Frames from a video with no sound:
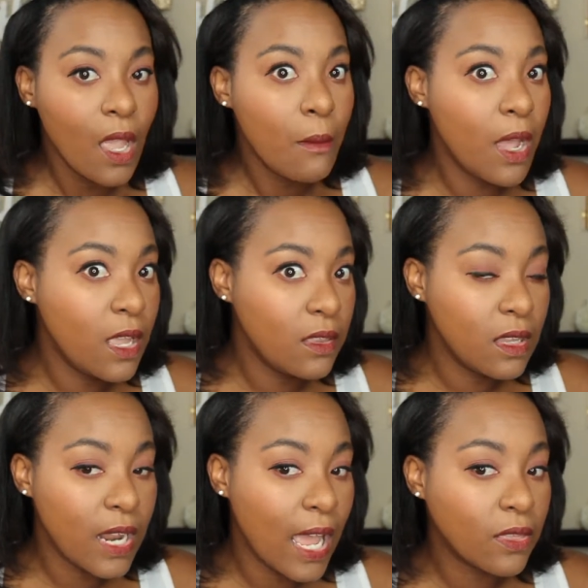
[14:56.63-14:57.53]
But other
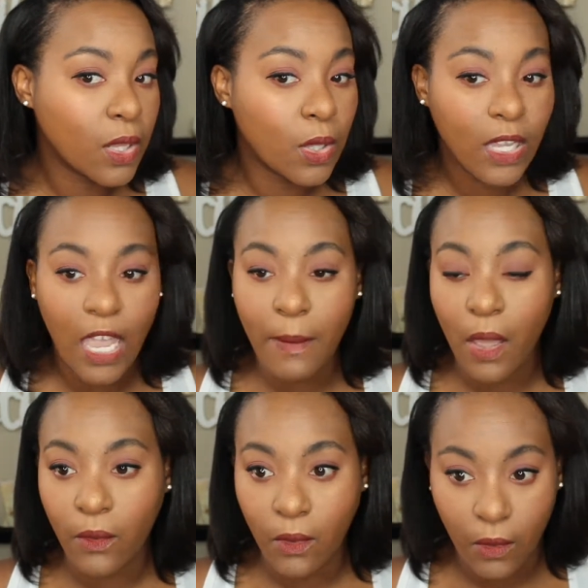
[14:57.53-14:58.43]
than that, the look came
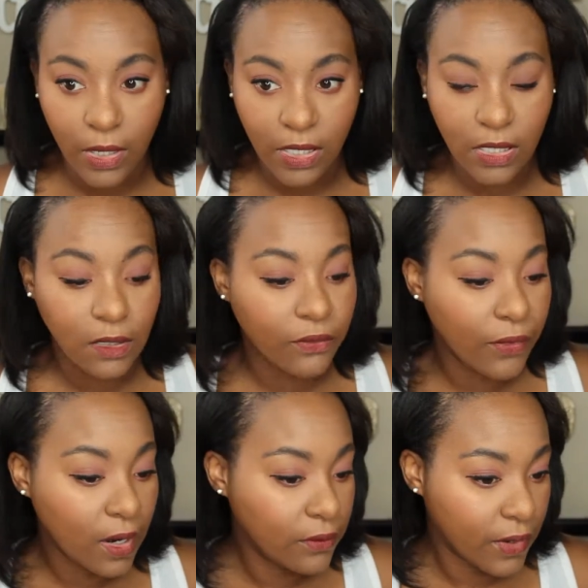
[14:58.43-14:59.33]
out gorgeous. It's
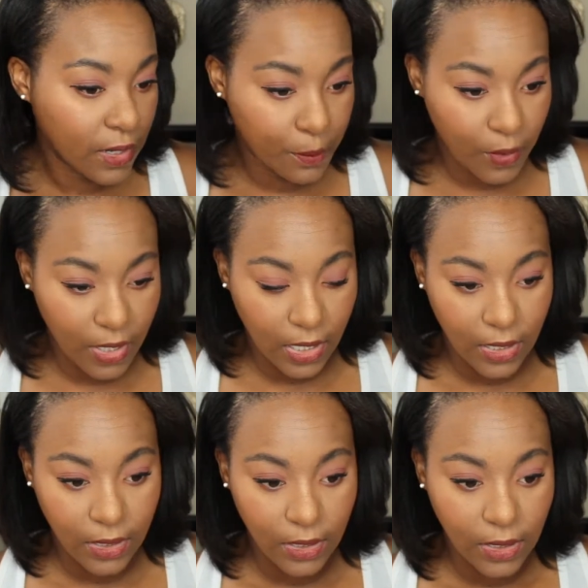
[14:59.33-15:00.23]
very, very pretty.
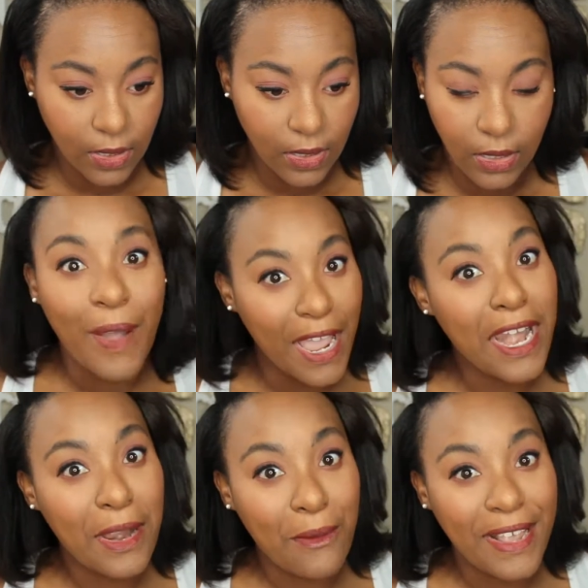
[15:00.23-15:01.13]
But
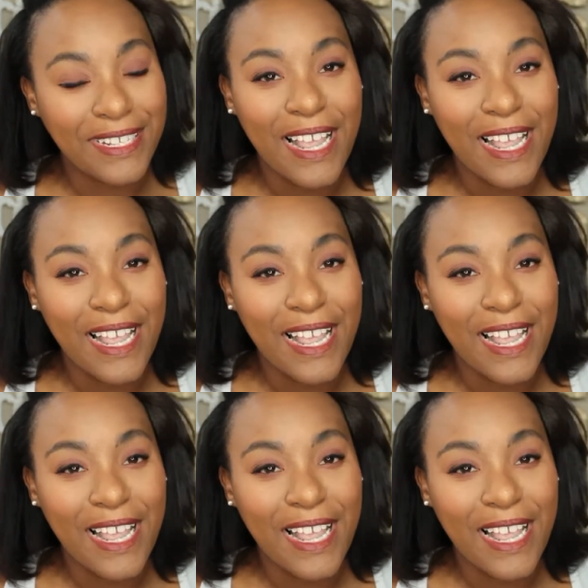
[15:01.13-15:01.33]
anyways,